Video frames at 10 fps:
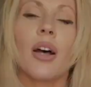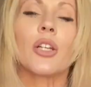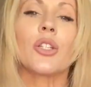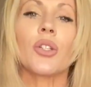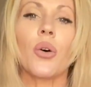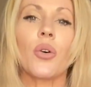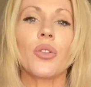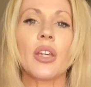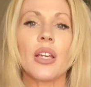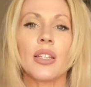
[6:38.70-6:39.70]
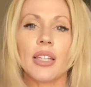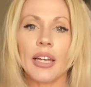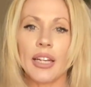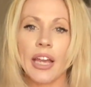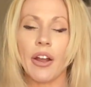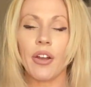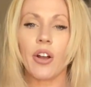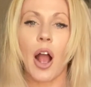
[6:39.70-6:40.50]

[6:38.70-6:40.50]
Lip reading: So the second carrier